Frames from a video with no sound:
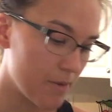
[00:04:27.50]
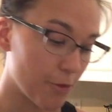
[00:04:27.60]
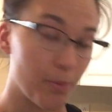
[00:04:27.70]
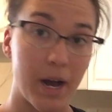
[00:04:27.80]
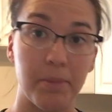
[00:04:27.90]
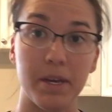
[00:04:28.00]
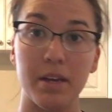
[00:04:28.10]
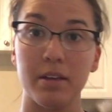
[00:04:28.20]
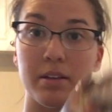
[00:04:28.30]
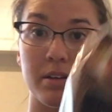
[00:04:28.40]
For
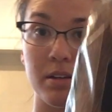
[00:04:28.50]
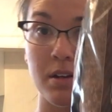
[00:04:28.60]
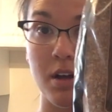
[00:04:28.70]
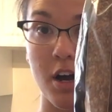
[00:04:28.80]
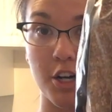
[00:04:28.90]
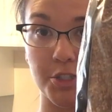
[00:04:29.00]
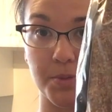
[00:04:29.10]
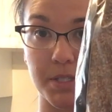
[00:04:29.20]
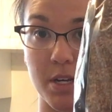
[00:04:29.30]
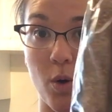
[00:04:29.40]
Bobby,
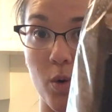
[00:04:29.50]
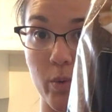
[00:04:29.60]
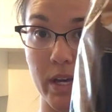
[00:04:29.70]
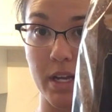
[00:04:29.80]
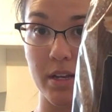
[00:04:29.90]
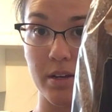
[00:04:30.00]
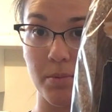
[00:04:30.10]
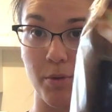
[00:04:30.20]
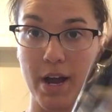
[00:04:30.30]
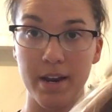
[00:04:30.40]
100% whole wheat
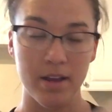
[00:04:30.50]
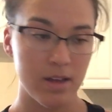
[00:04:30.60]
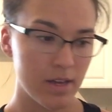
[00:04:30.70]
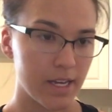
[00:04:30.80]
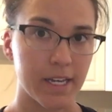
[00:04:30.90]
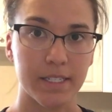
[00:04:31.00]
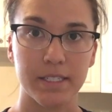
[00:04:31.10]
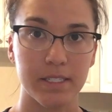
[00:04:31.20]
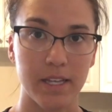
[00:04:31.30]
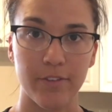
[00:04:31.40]
bread. He gets
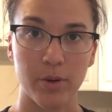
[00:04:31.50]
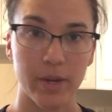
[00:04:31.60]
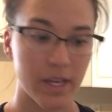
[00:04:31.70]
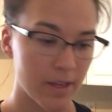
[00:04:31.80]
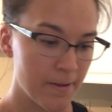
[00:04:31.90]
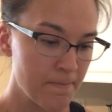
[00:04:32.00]
this every week.